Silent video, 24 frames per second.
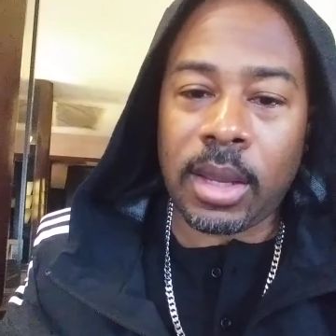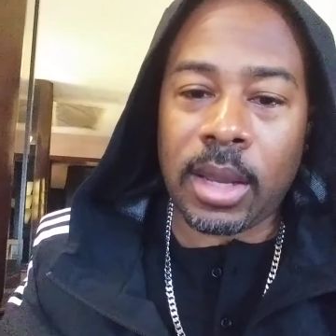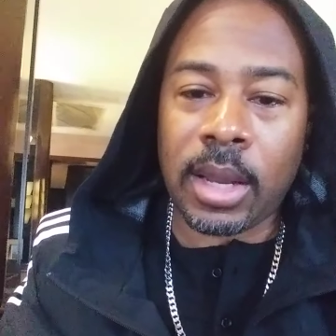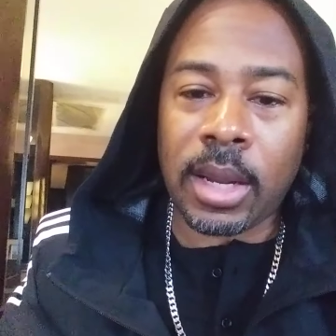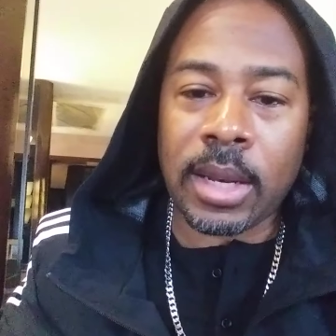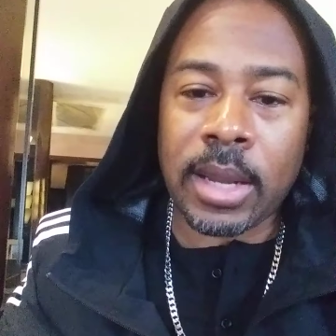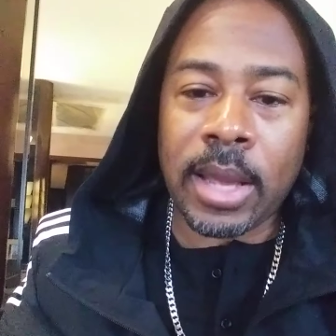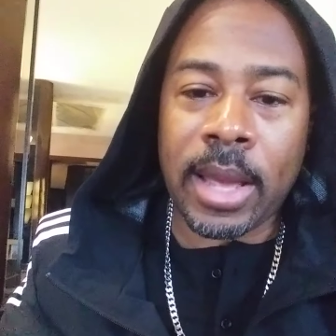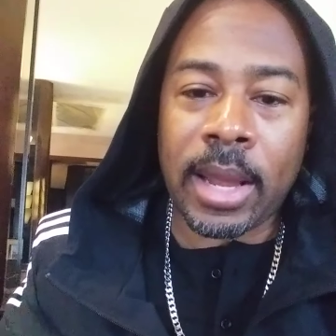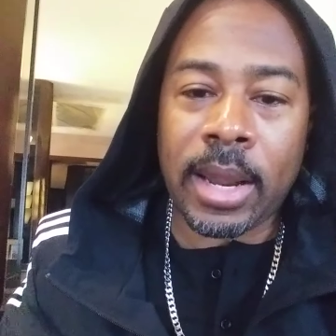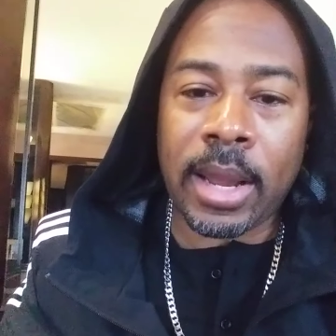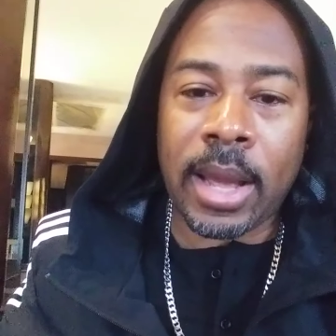
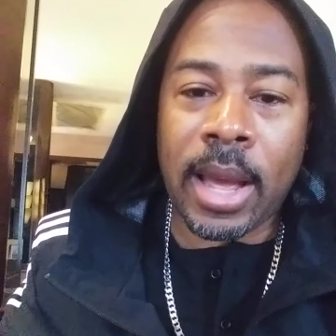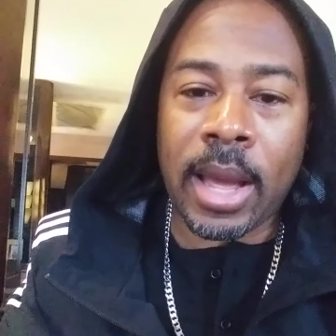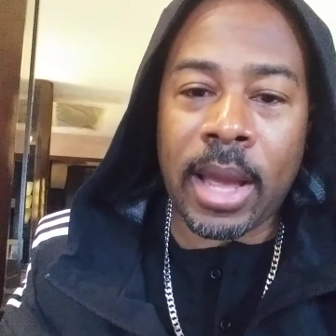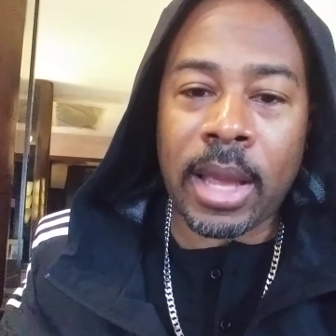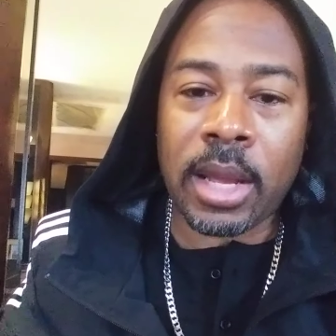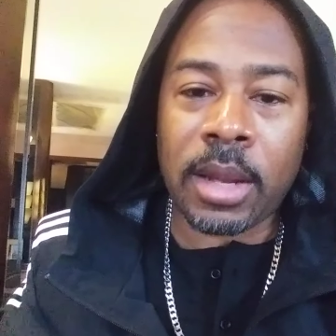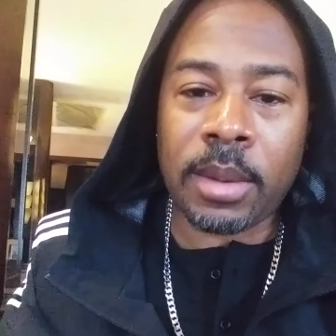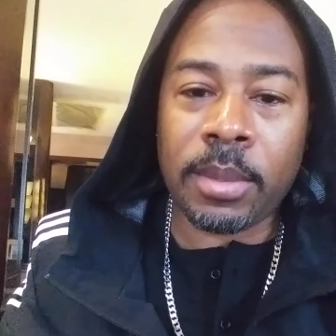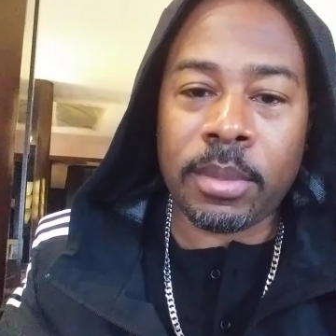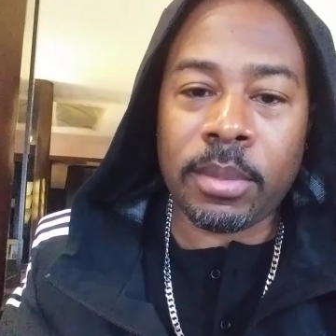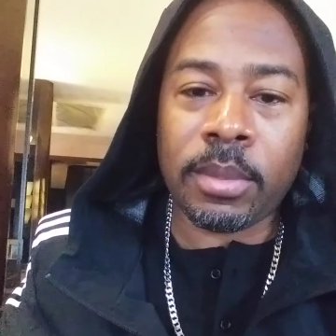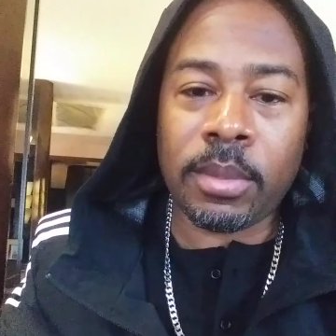and that
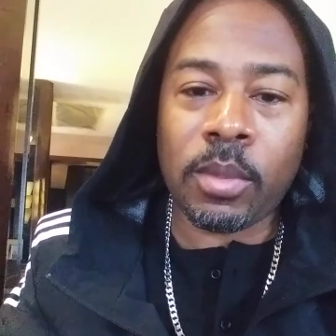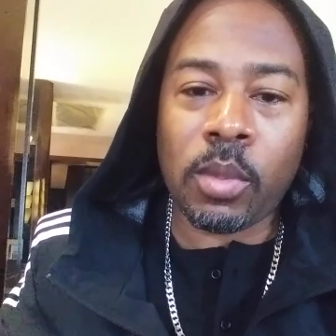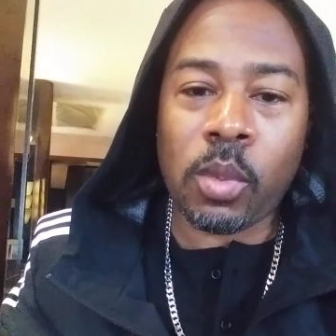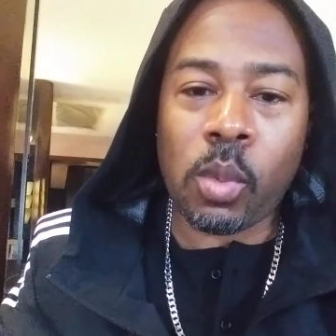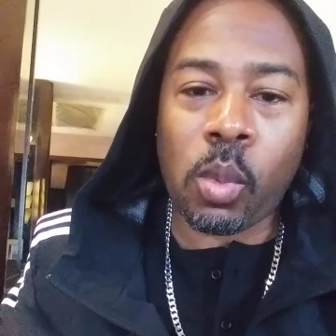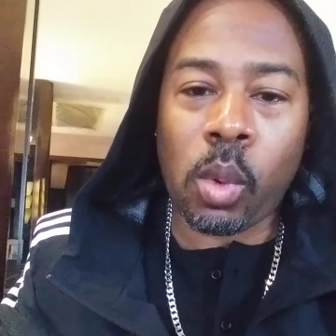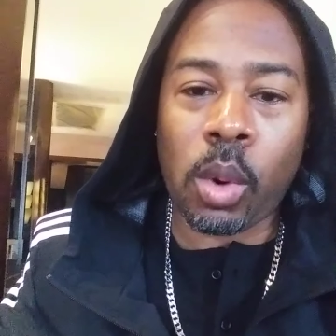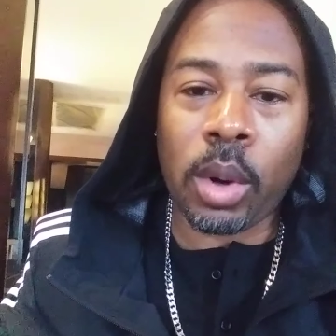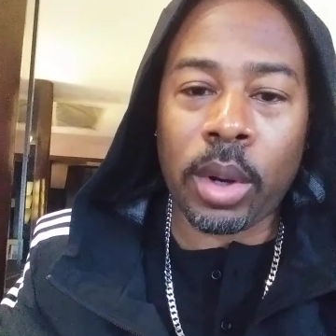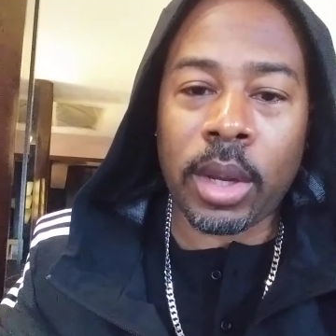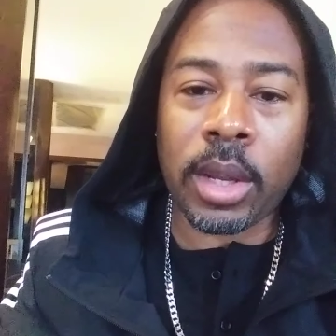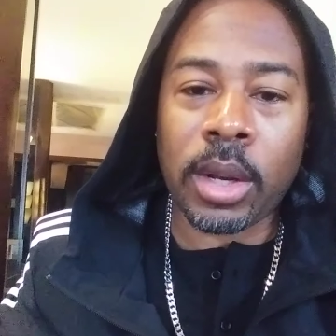I am
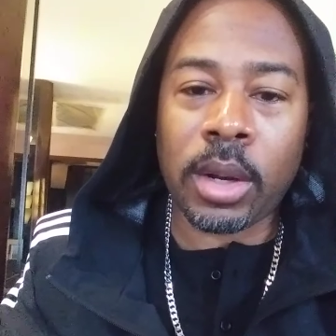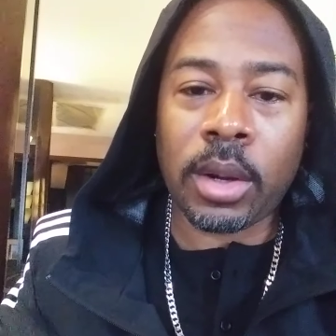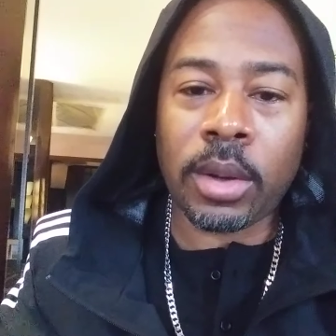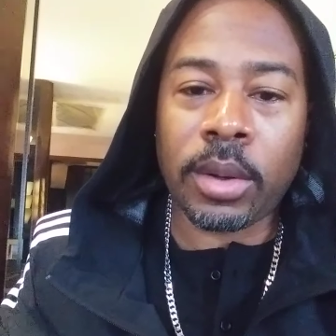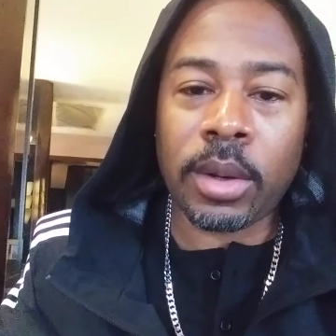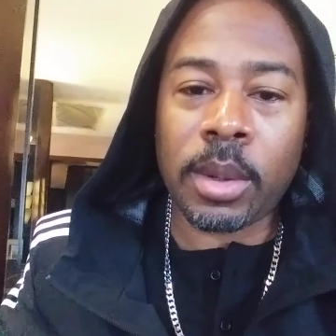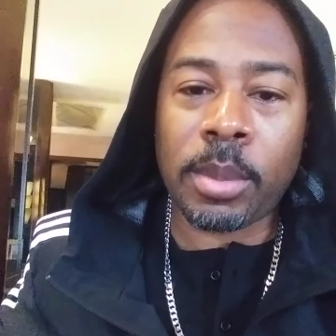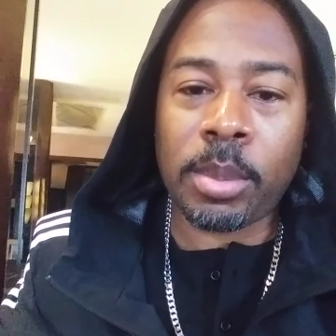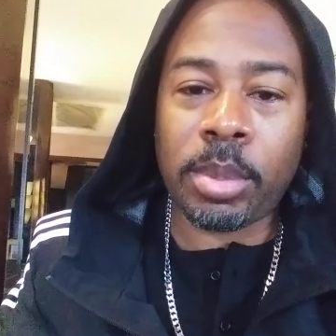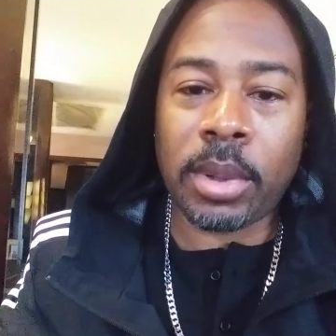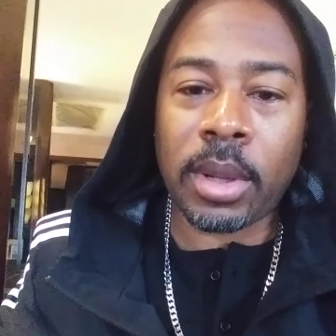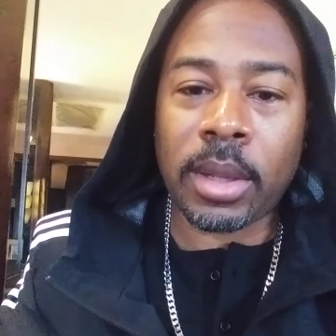working
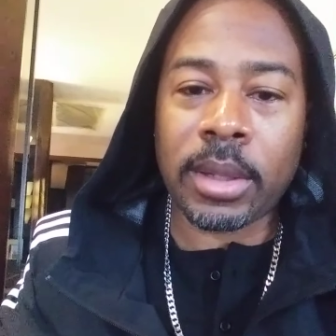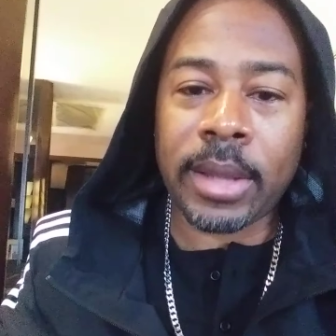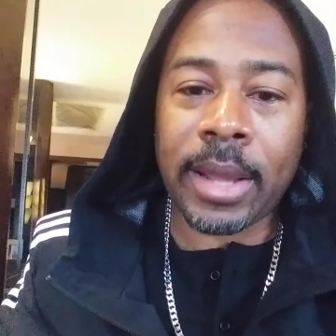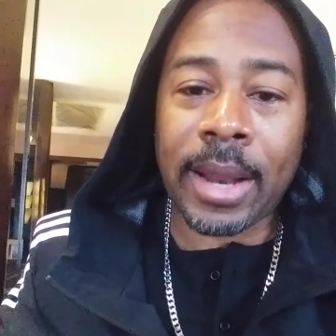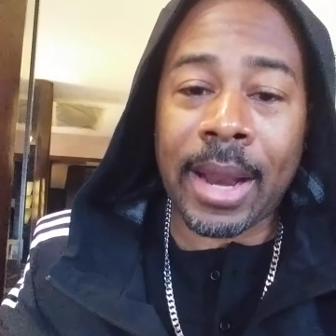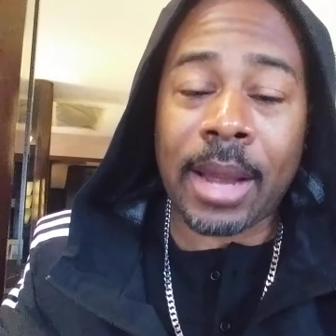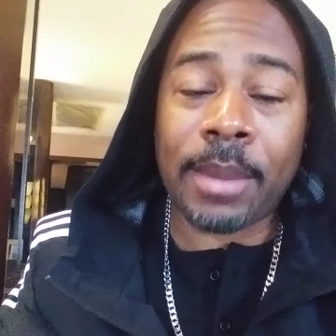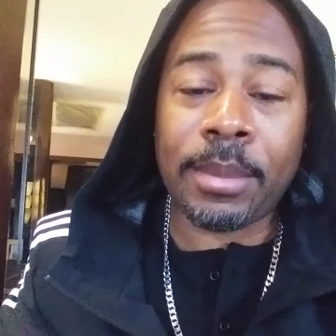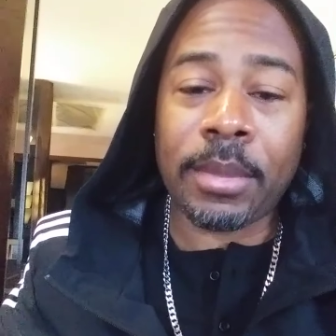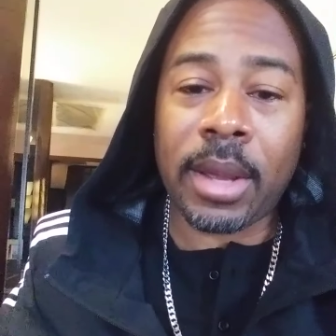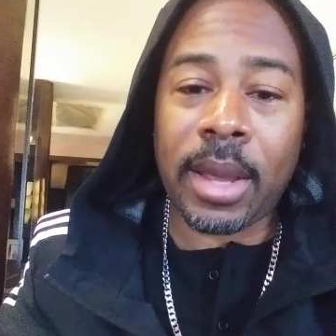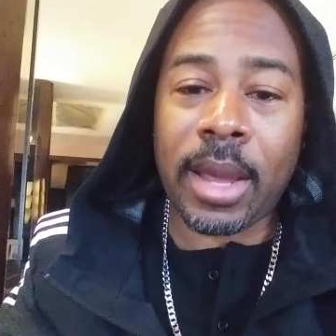on
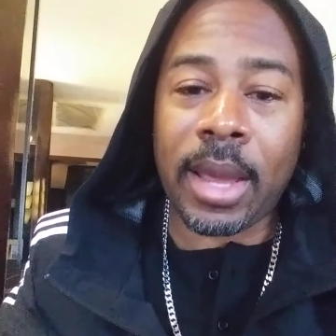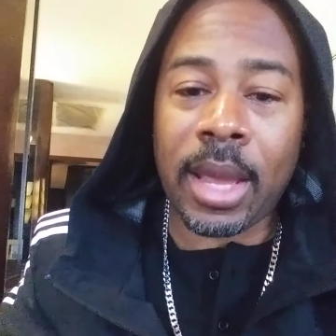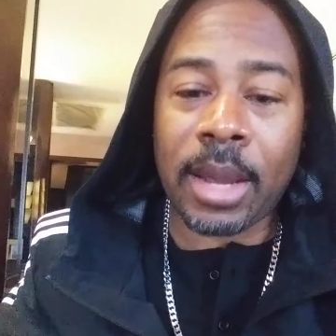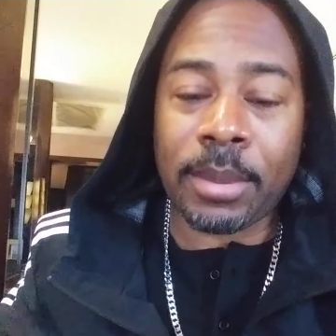that